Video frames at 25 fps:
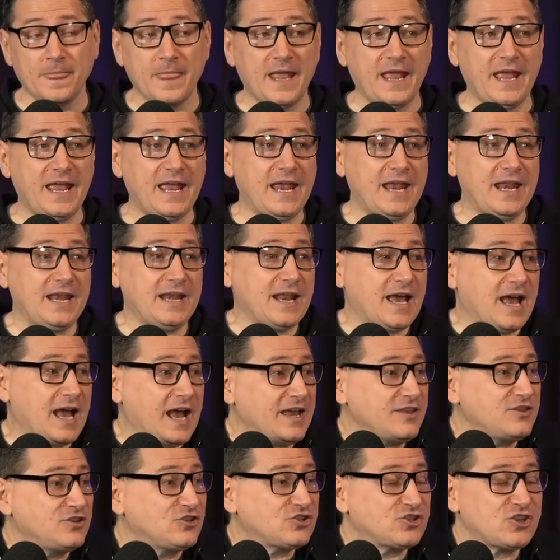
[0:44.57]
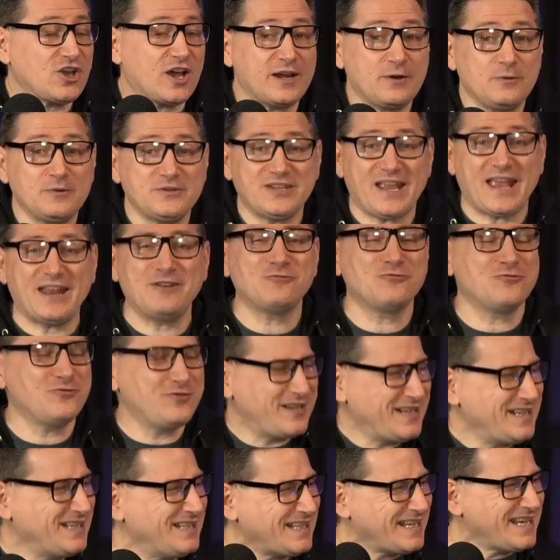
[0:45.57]
And I just thought it was, and
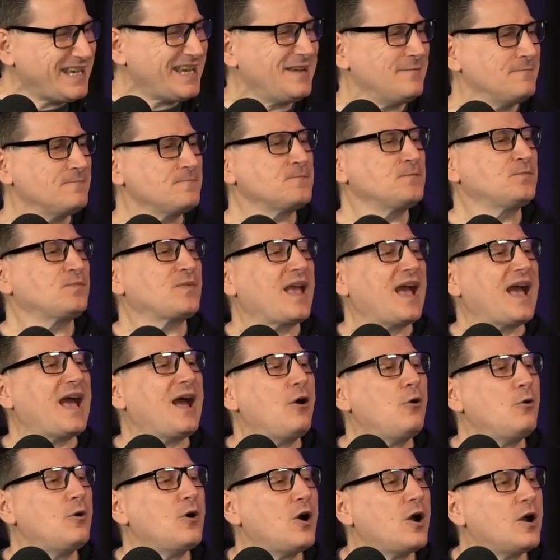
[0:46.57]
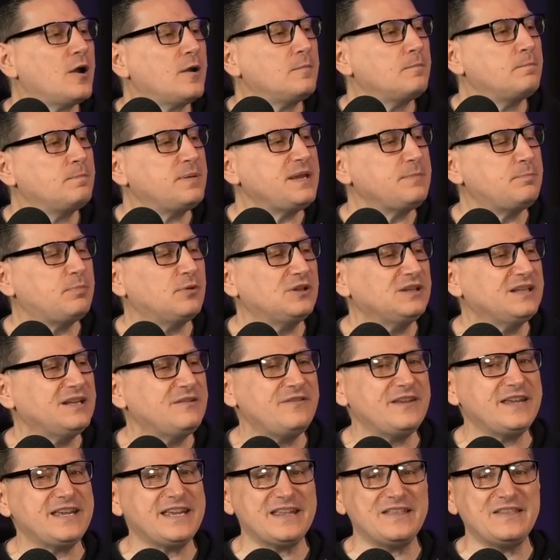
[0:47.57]
really? How are people
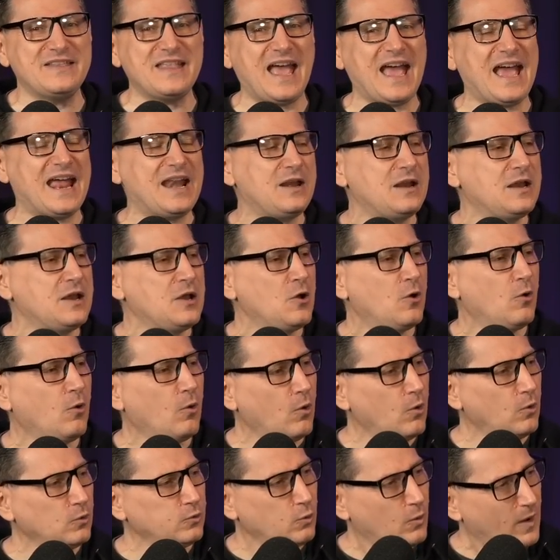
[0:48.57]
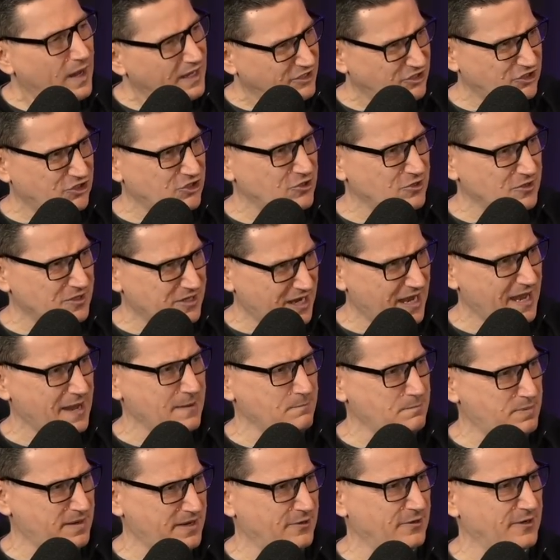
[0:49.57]
living in that old Western
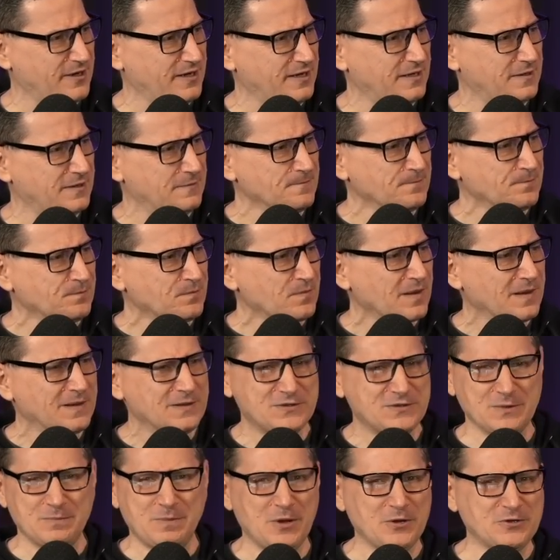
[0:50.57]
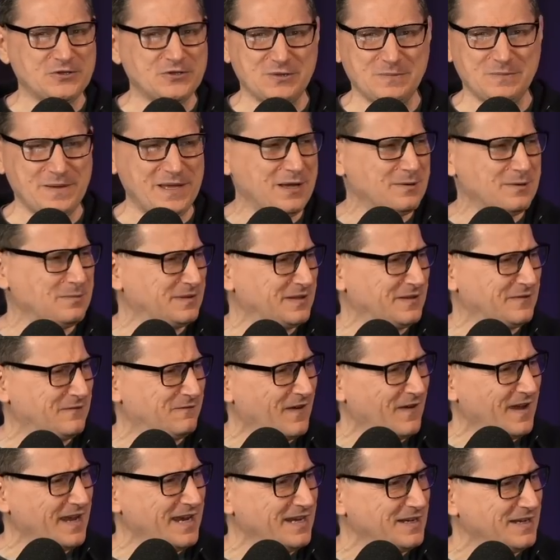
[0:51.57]
time period supposed to be able to
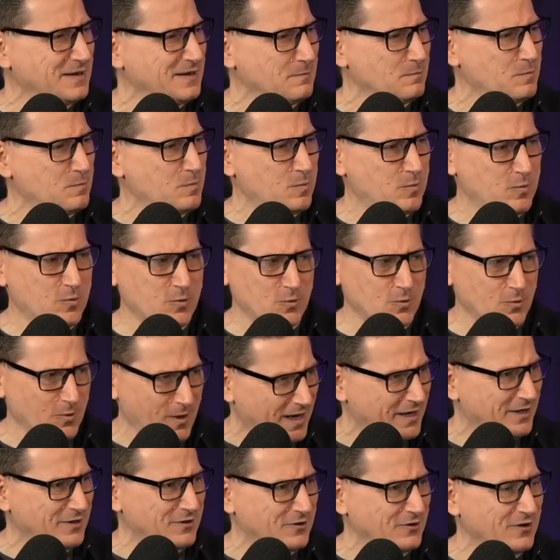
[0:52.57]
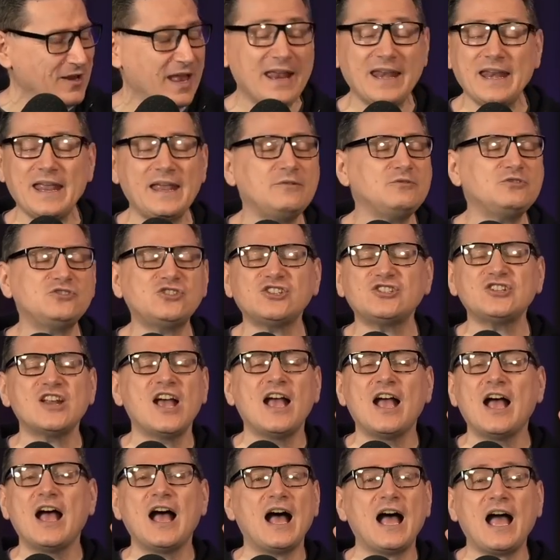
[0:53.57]
fight Predator? It, it was just,
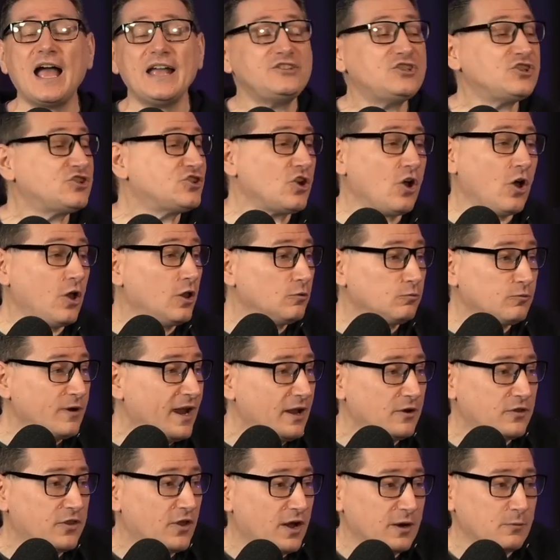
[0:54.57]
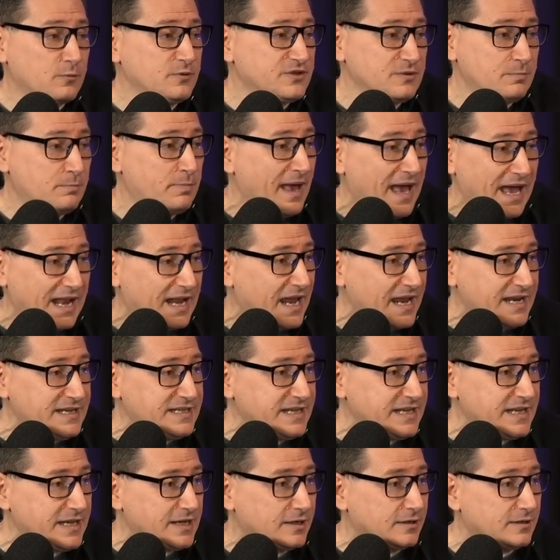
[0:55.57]
I just all around thought it was a bad
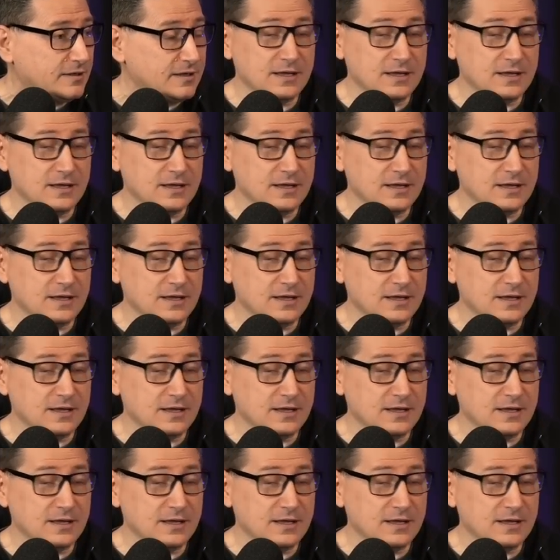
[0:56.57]
idea.